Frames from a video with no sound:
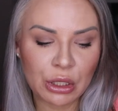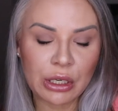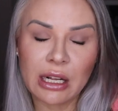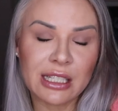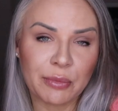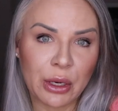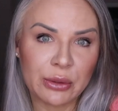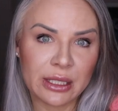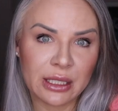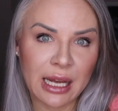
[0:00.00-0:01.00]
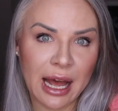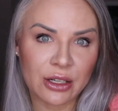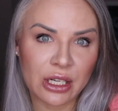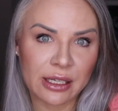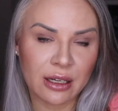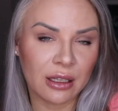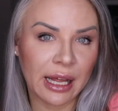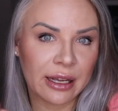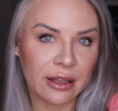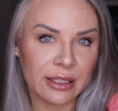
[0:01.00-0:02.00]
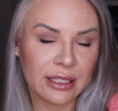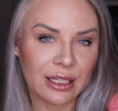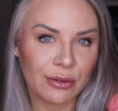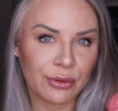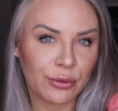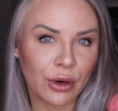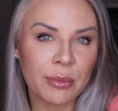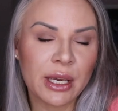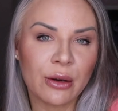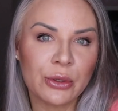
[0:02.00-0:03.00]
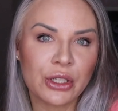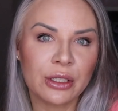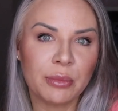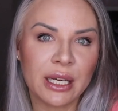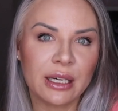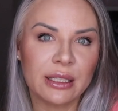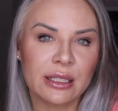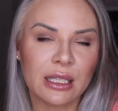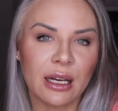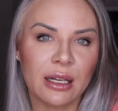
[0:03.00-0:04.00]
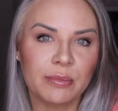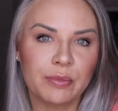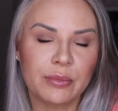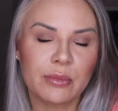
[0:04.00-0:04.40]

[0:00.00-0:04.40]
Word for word: you're not supposed to actually collect this stuff from the ocean because uh,